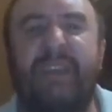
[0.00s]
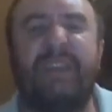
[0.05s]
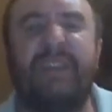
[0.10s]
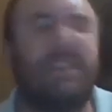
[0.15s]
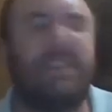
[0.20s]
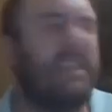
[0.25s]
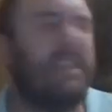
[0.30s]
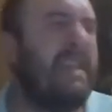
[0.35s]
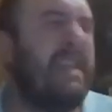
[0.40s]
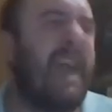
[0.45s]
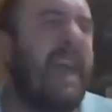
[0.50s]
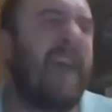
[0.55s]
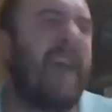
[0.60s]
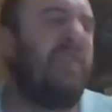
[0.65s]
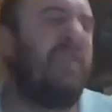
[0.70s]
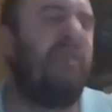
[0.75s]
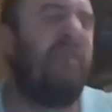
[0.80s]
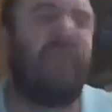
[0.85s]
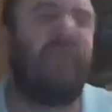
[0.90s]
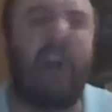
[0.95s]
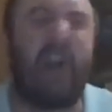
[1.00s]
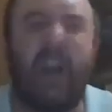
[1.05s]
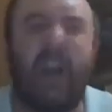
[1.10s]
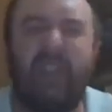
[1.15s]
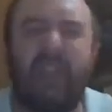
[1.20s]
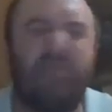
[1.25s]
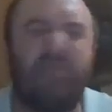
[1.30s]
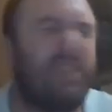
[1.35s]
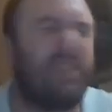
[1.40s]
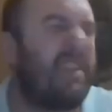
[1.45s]
because he had a
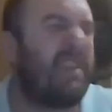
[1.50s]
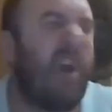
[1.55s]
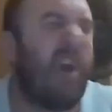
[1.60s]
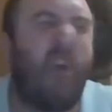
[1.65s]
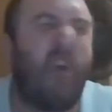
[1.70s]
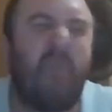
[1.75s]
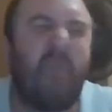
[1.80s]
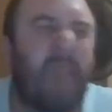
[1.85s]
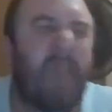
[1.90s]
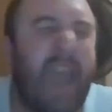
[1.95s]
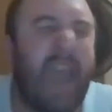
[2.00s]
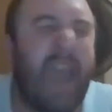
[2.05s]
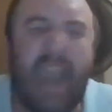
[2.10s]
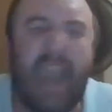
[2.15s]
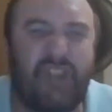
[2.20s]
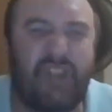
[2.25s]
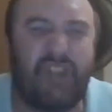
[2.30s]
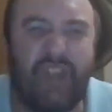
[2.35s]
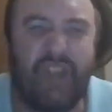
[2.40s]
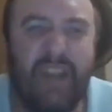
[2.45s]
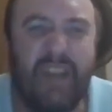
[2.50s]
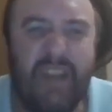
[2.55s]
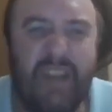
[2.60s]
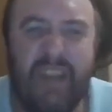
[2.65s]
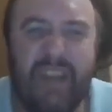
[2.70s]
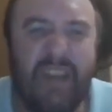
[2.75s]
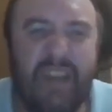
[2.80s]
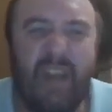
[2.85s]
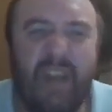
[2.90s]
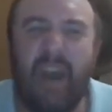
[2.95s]
5-star match.
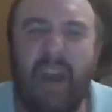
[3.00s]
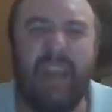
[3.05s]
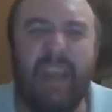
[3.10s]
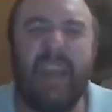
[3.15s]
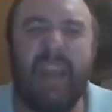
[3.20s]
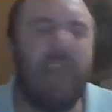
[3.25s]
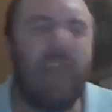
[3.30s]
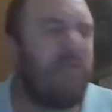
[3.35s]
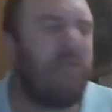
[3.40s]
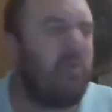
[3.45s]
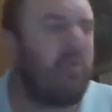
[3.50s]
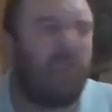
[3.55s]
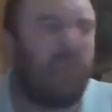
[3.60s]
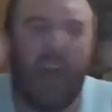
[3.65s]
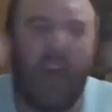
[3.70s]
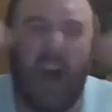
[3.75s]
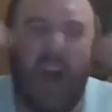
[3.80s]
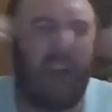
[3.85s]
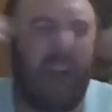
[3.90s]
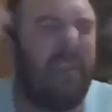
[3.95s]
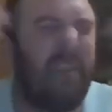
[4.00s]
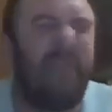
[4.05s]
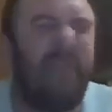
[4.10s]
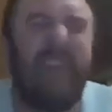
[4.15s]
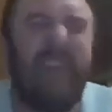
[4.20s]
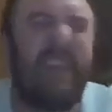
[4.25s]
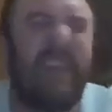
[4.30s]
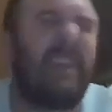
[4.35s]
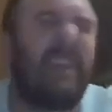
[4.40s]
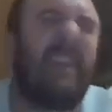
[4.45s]
I never thought of
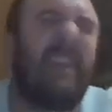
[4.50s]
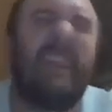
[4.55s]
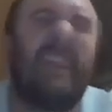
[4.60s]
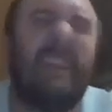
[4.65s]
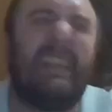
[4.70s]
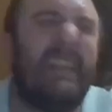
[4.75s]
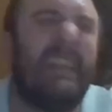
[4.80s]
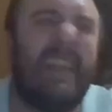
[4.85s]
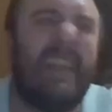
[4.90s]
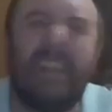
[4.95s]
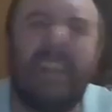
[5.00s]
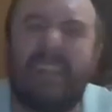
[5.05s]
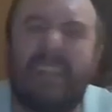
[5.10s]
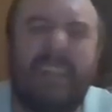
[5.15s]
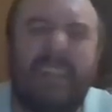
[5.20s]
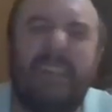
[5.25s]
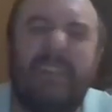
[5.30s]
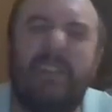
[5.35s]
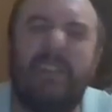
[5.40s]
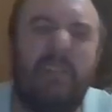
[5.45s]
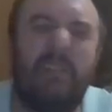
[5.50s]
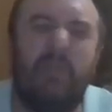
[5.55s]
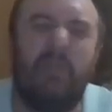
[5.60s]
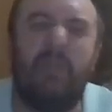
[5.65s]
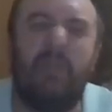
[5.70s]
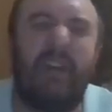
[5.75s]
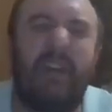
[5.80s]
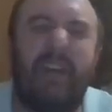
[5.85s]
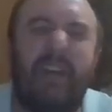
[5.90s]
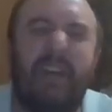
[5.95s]
it like this. You know
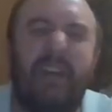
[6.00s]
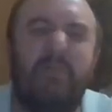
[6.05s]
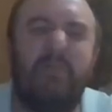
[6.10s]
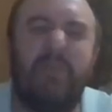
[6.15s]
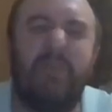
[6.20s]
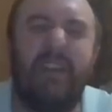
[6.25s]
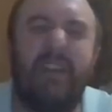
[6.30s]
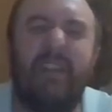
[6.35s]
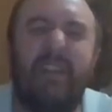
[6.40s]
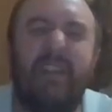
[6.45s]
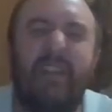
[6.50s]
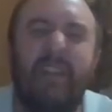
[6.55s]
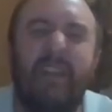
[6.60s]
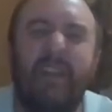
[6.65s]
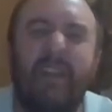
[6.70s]
what I mean?